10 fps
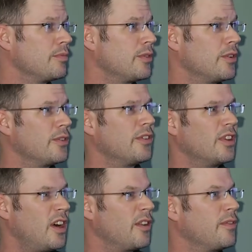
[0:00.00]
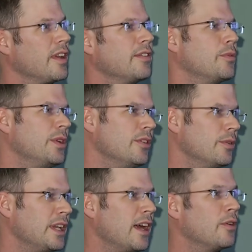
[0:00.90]
So it's a lot of things that we
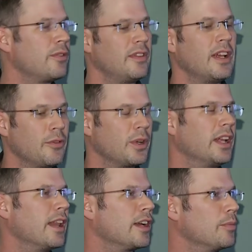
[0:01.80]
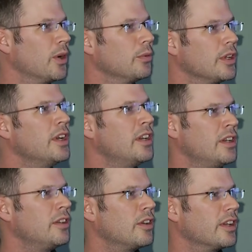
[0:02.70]
do in-house, and that's what I like about
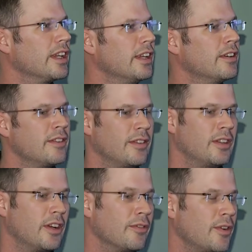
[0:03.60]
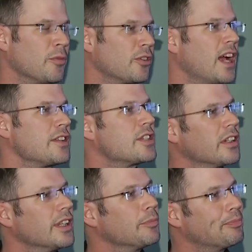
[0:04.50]
cooking here, is a lot of from-scratch
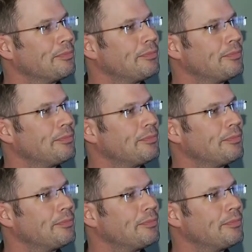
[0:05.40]
cooking.